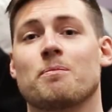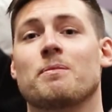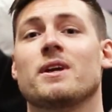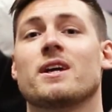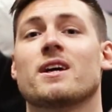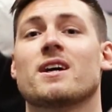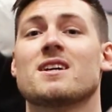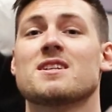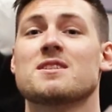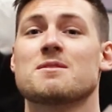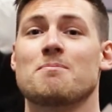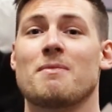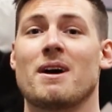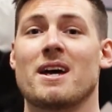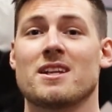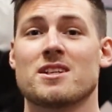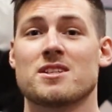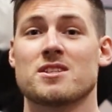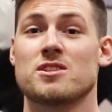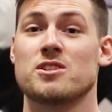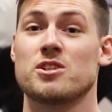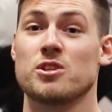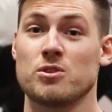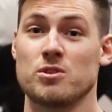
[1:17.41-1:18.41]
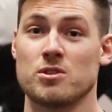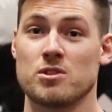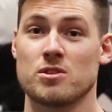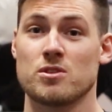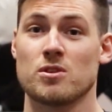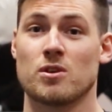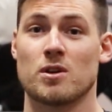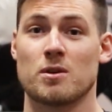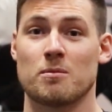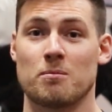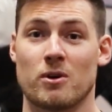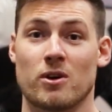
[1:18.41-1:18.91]
because men do
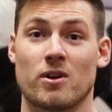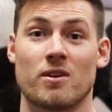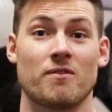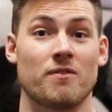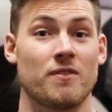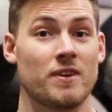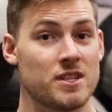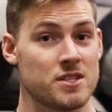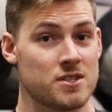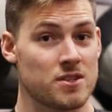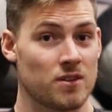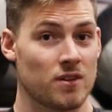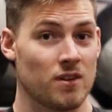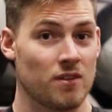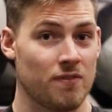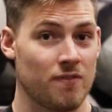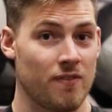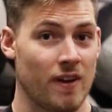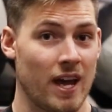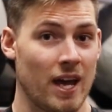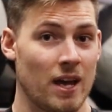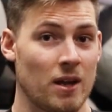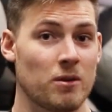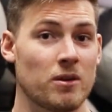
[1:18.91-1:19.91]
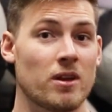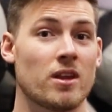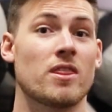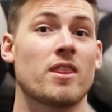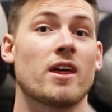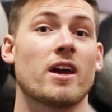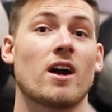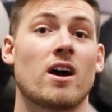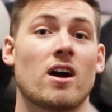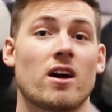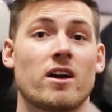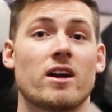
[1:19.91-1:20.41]
store more visceral fat,
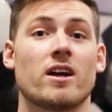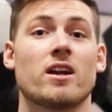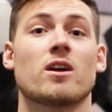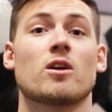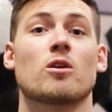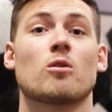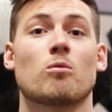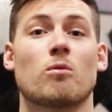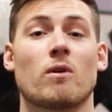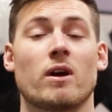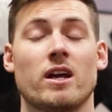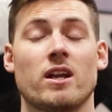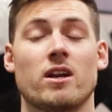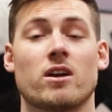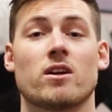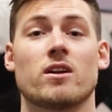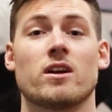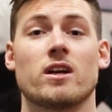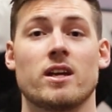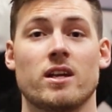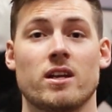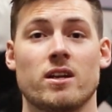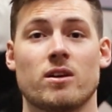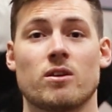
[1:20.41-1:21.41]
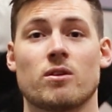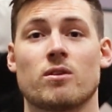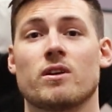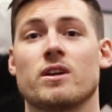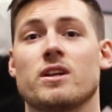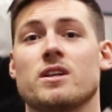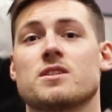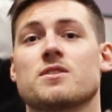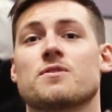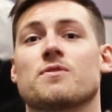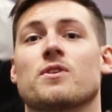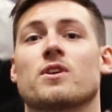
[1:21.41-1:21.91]
they are at a greater
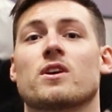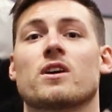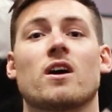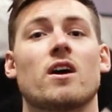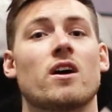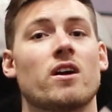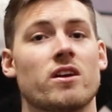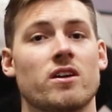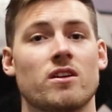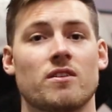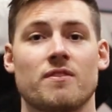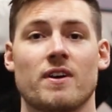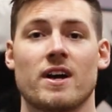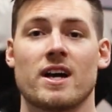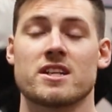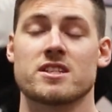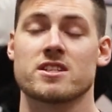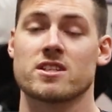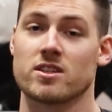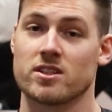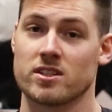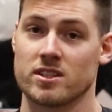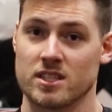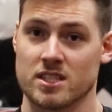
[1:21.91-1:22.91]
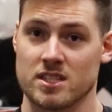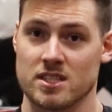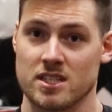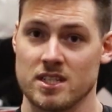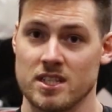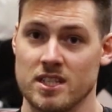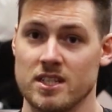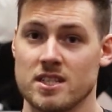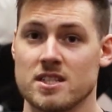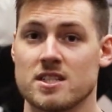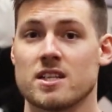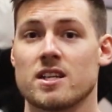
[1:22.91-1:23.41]
increase for cardiovascular
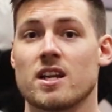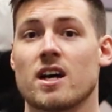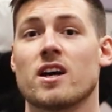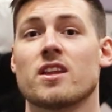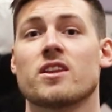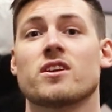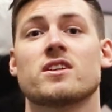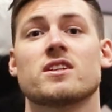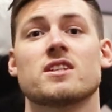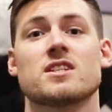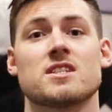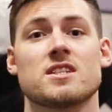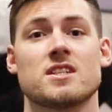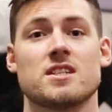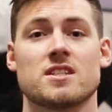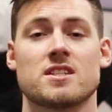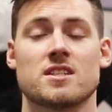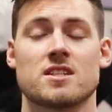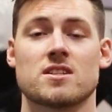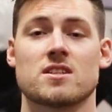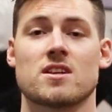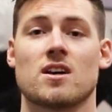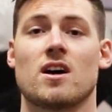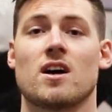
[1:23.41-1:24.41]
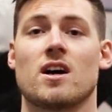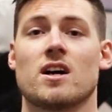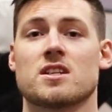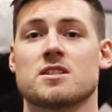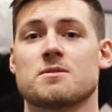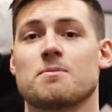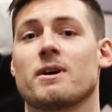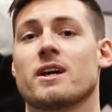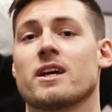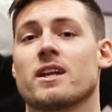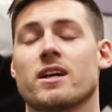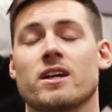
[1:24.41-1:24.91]
disease and other diseases caused
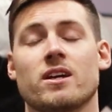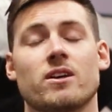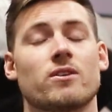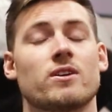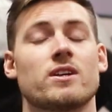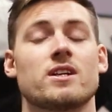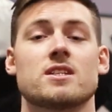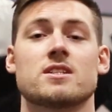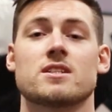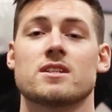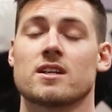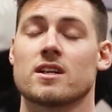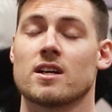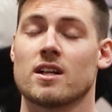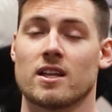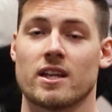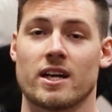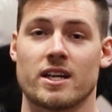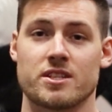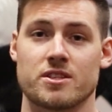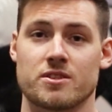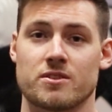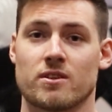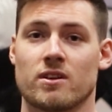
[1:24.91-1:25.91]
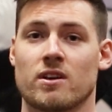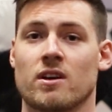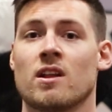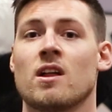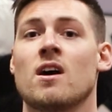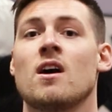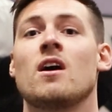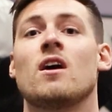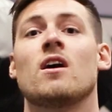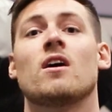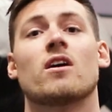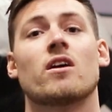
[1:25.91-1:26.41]
by an increase in cholesterol
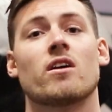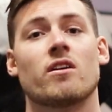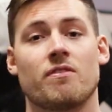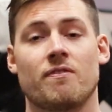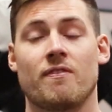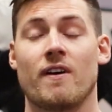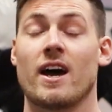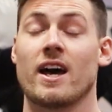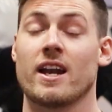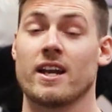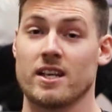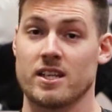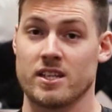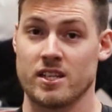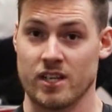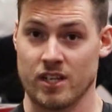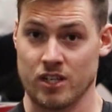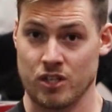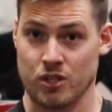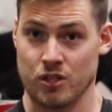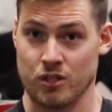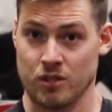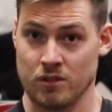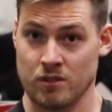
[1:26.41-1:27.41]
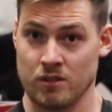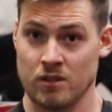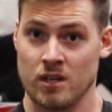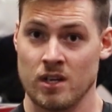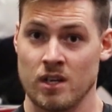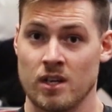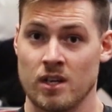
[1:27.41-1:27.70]
or fatty tissue.